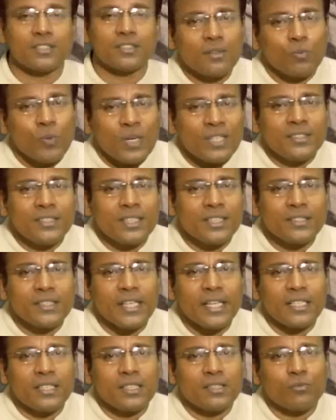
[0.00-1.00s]
One thing
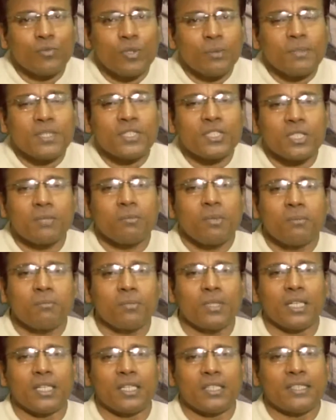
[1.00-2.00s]
that we must
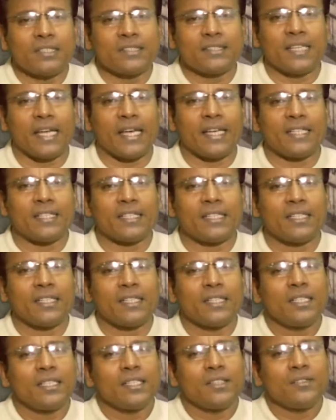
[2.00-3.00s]
remember is that
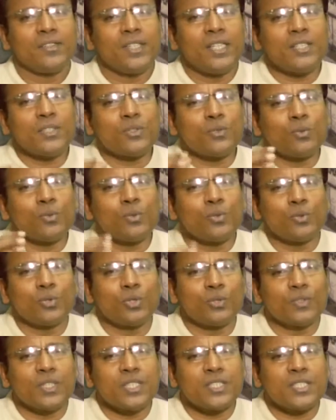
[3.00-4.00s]
these two
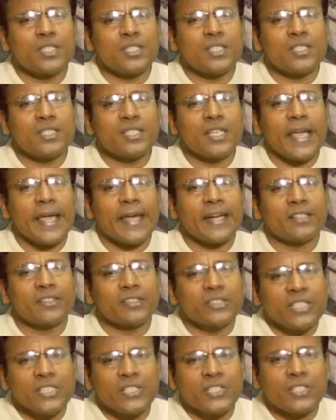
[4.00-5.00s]
universities had
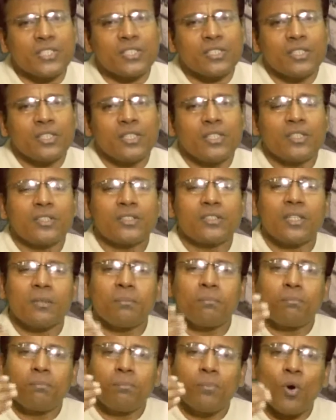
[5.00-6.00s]
reached the
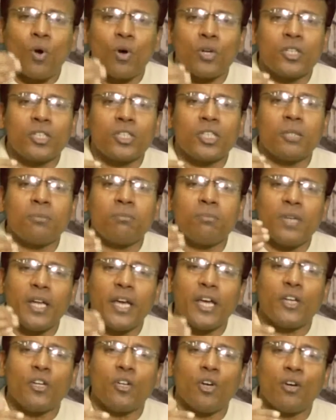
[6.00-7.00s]
bottom
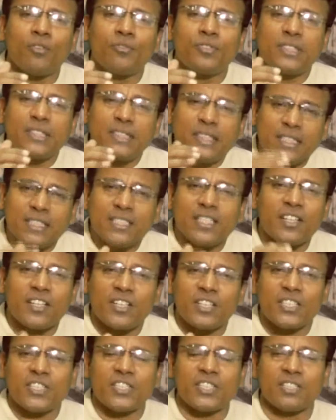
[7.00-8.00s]
line of
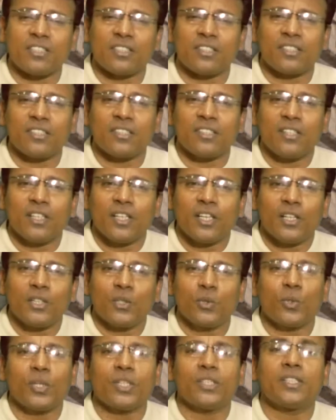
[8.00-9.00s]
degeneration
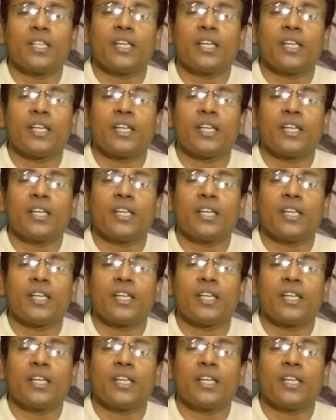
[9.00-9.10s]
during